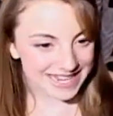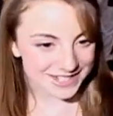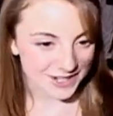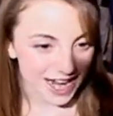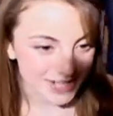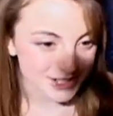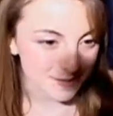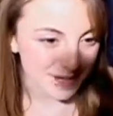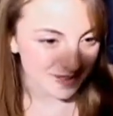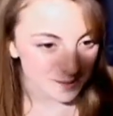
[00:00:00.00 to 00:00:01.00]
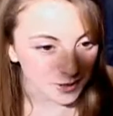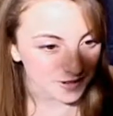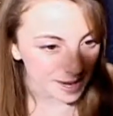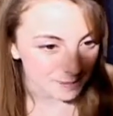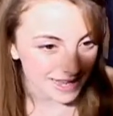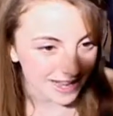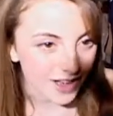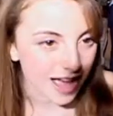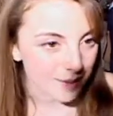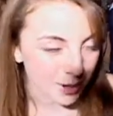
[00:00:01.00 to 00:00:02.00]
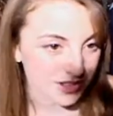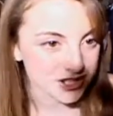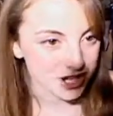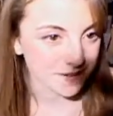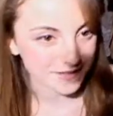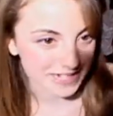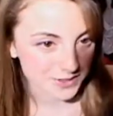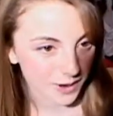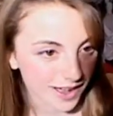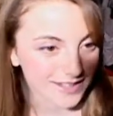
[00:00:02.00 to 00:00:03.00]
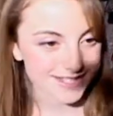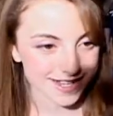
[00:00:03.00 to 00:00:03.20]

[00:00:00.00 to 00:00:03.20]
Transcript: dancer actually, but in the movie I play, I'm on the JV squad.